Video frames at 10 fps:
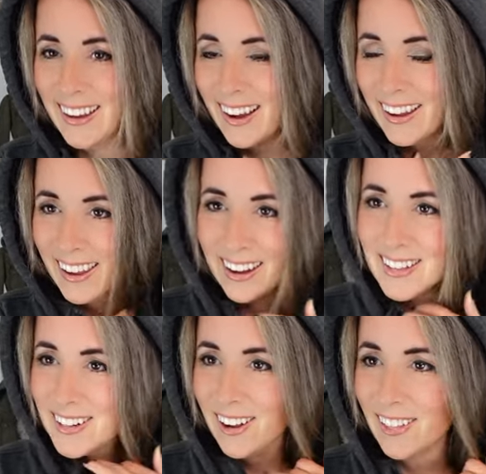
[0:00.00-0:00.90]
I can't
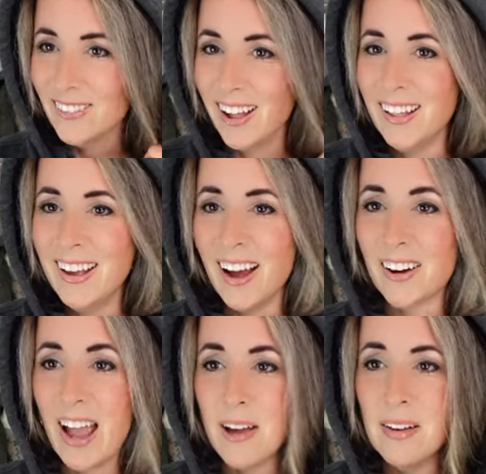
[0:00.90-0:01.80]
answer all them all.
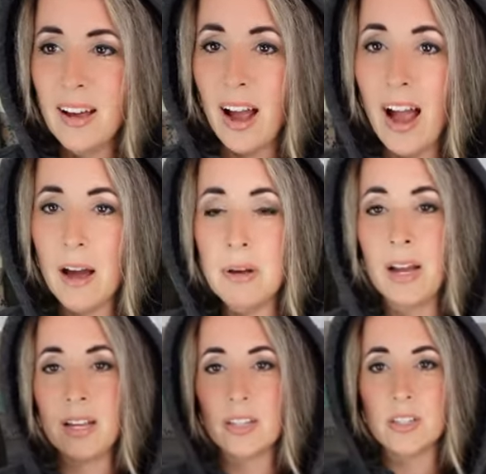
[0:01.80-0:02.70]
Okay, um,
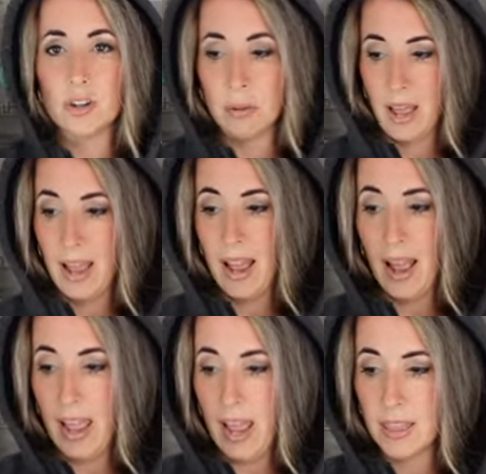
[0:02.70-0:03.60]
Dreama, I
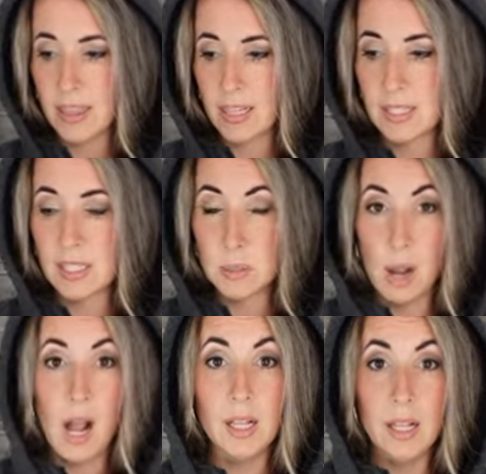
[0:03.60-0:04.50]
had the
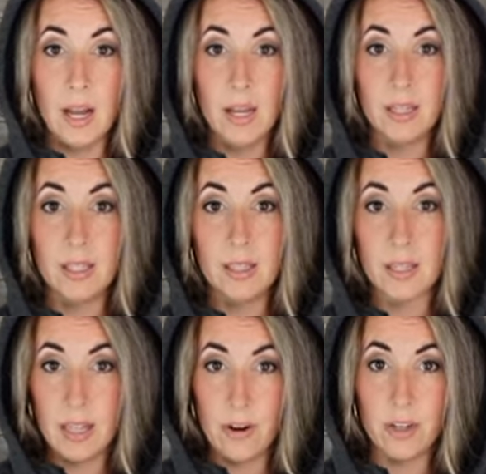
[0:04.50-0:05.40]
small on in the
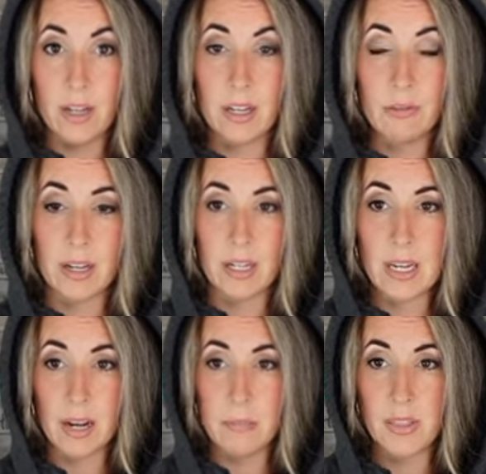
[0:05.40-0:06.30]
cloud hoodie. We're going to
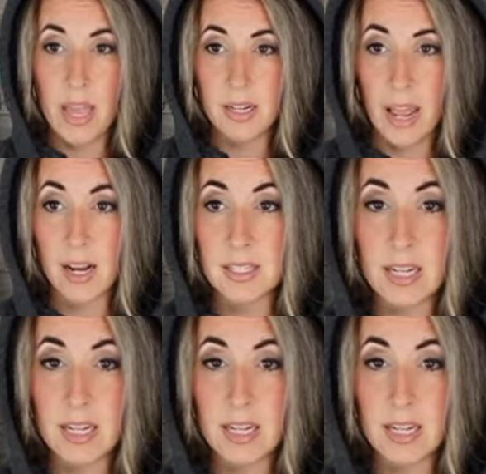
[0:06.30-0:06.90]
talk about that next.